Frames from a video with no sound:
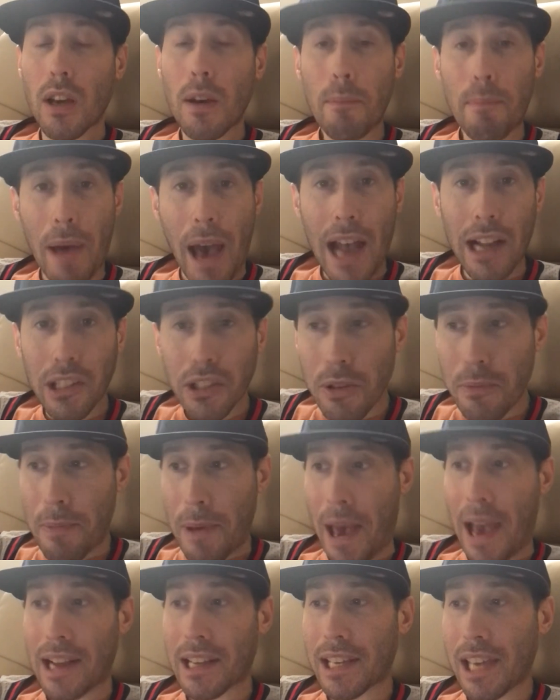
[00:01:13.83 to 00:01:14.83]

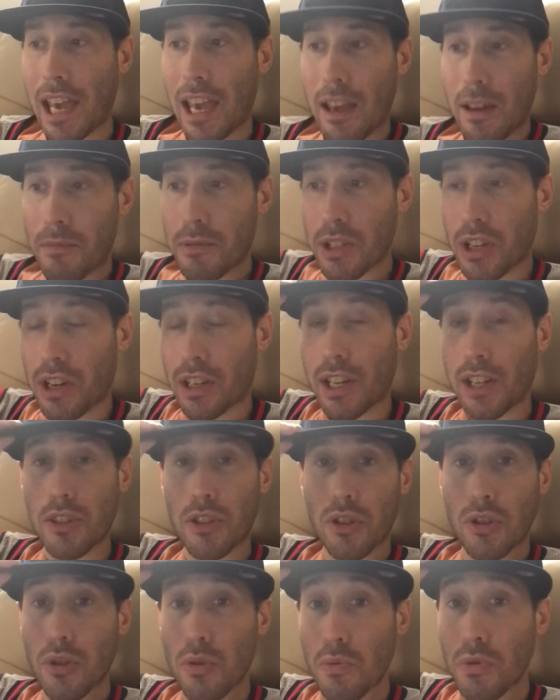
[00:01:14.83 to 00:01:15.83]
Back-to-back games
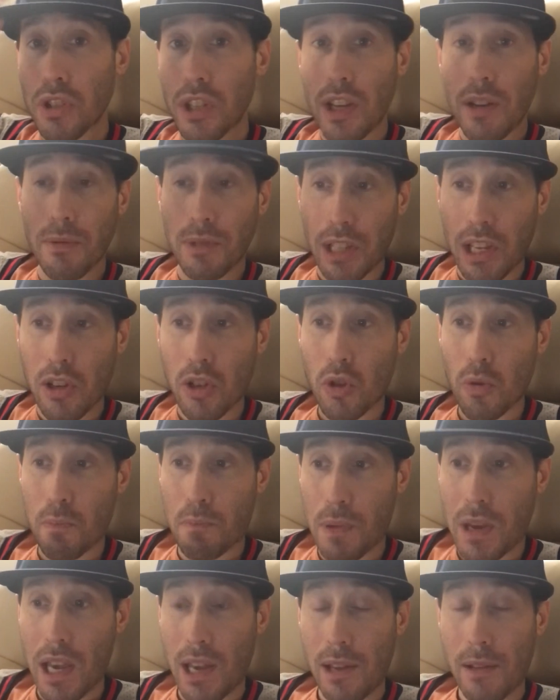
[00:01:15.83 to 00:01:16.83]
against two teams they should
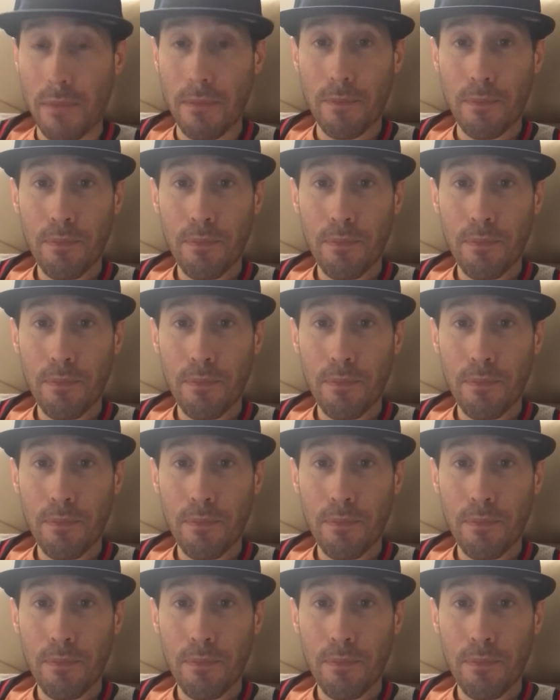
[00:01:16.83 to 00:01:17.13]
beat.